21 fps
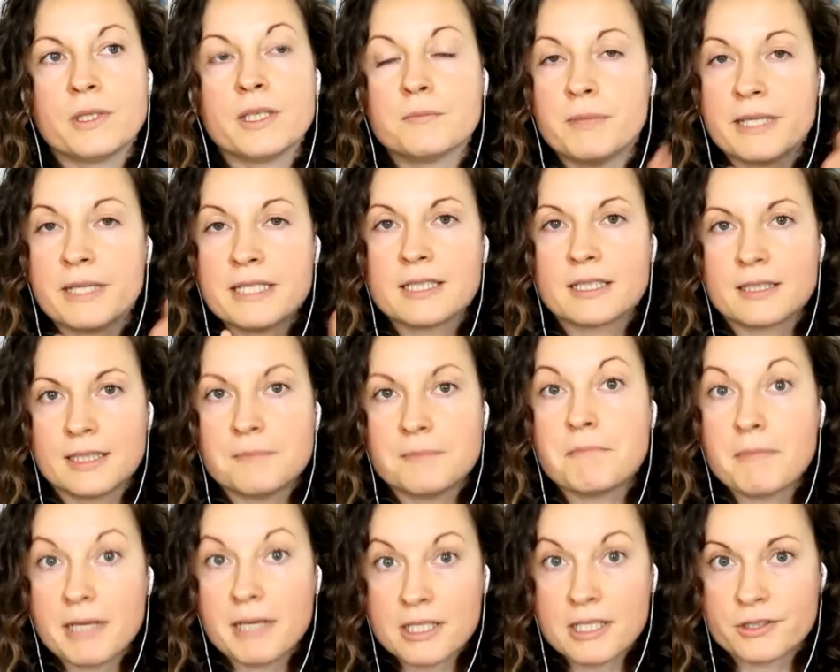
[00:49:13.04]
we
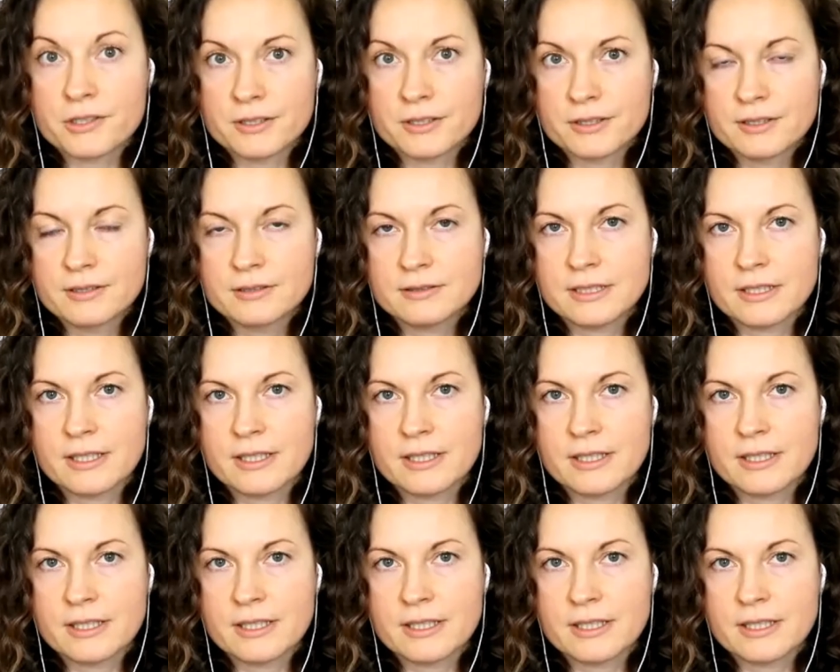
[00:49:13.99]
basically measured
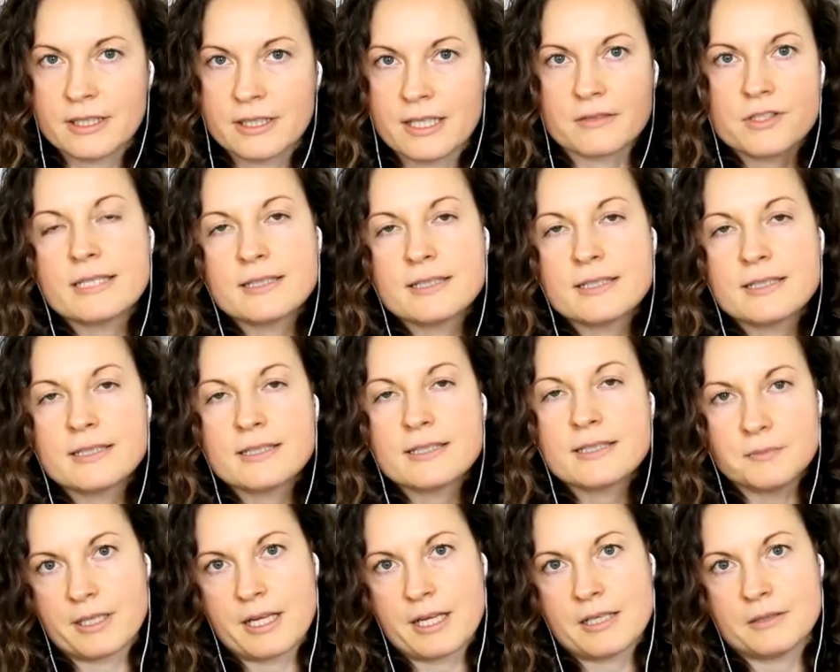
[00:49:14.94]
their levels of stress
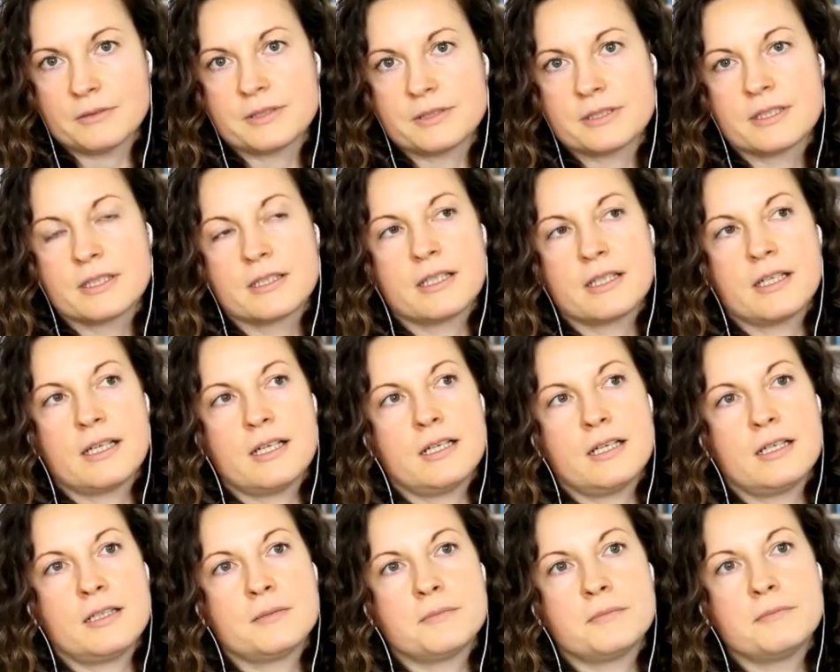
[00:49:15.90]
burnout
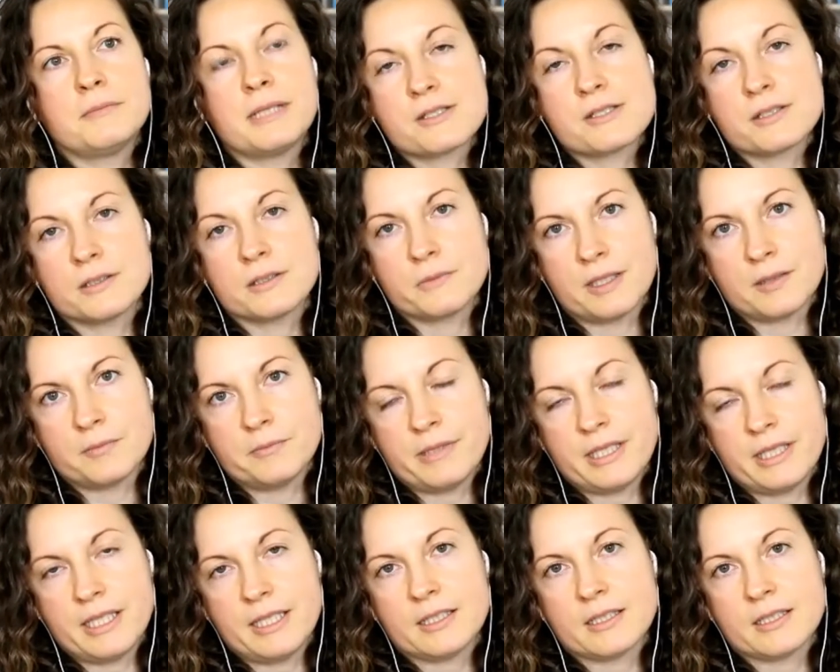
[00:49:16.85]
uh, mental
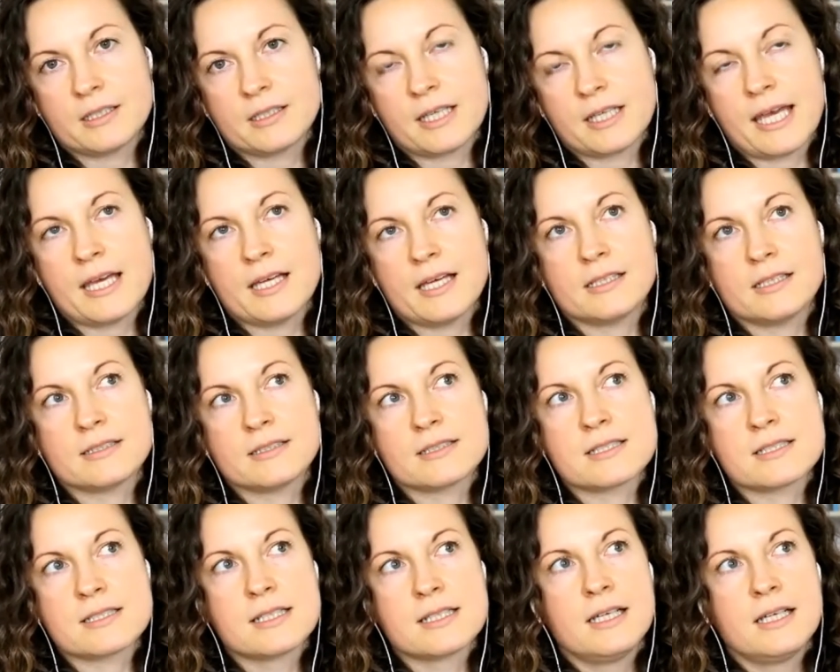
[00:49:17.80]
well-being
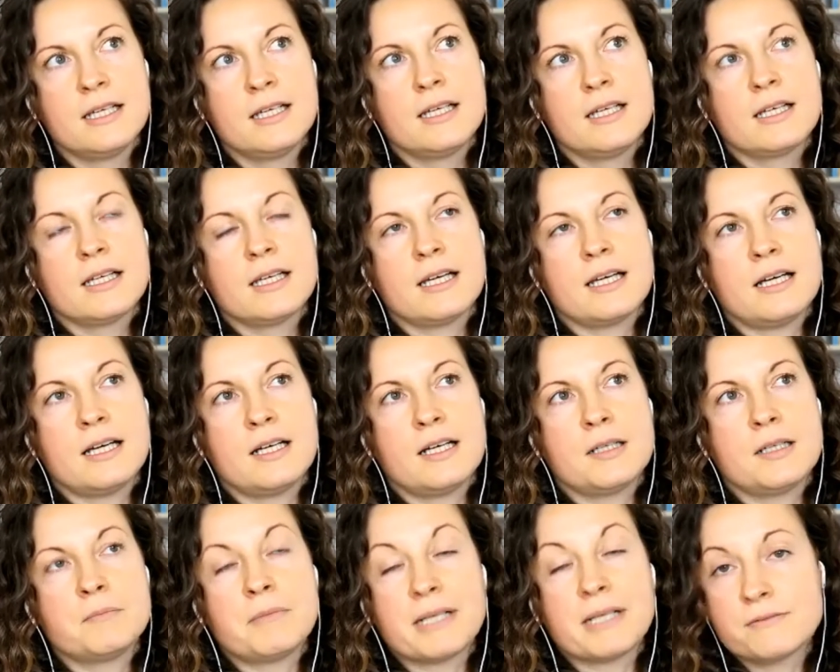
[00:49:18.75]
and
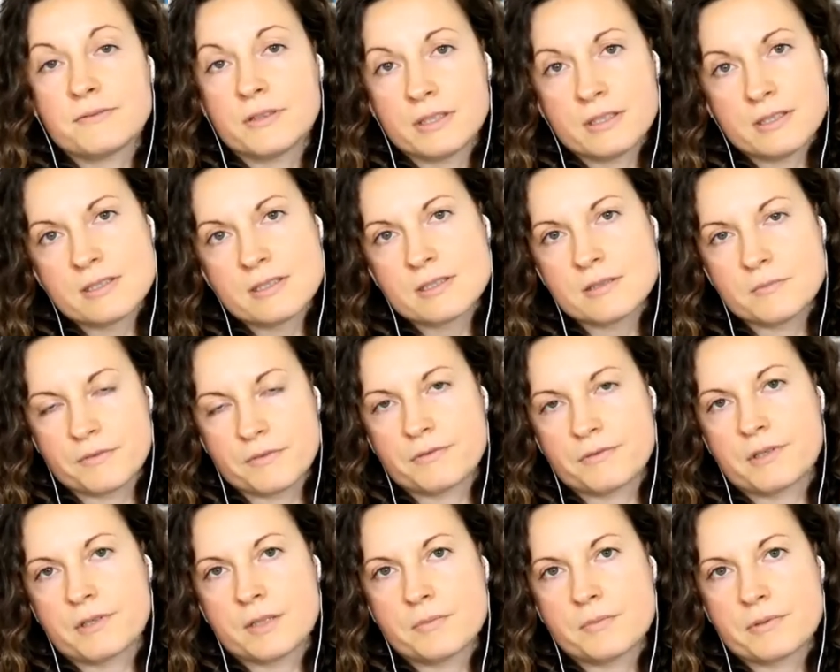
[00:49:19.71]
uh, mindfulness
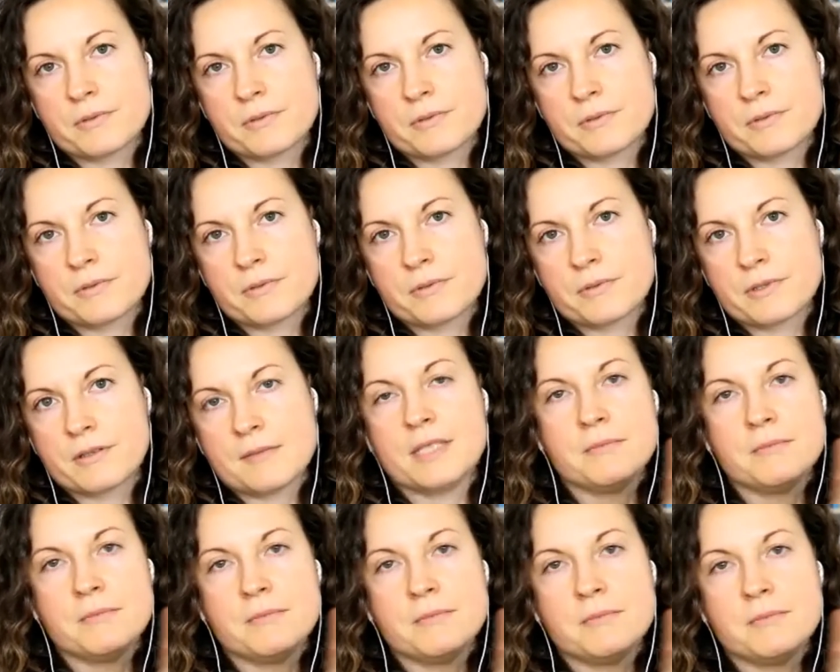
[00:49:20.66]
before the
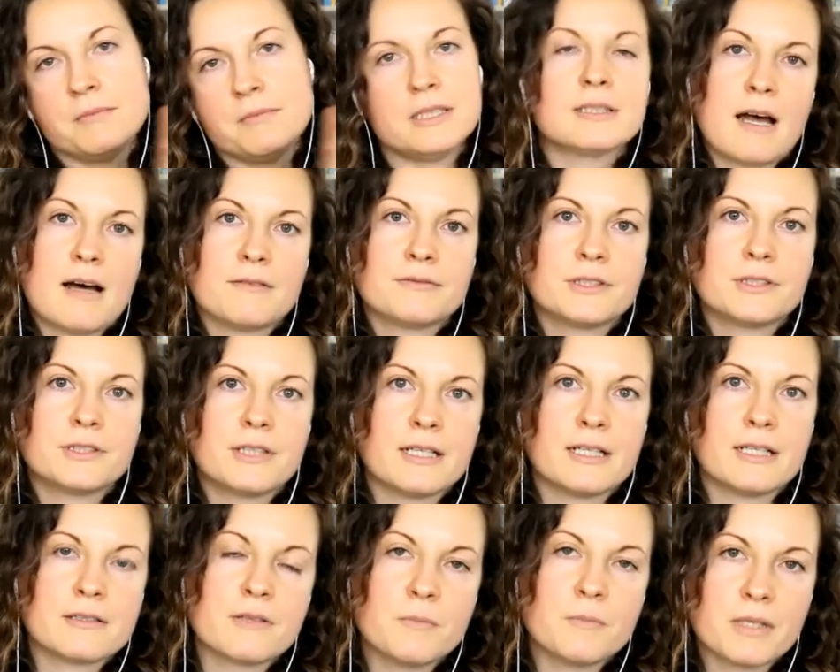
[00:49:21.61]
program immediately
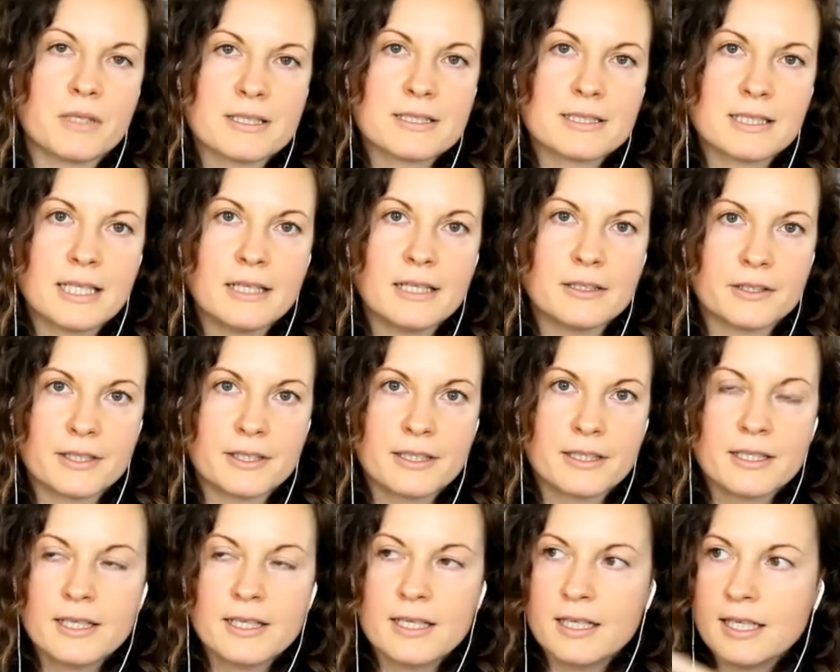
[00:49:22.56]
after and three months
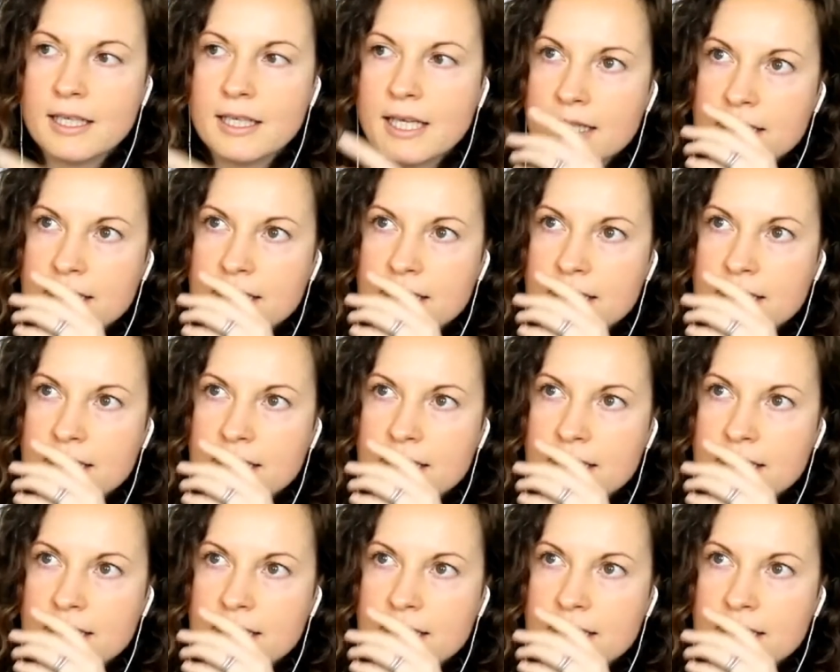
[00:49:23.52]
later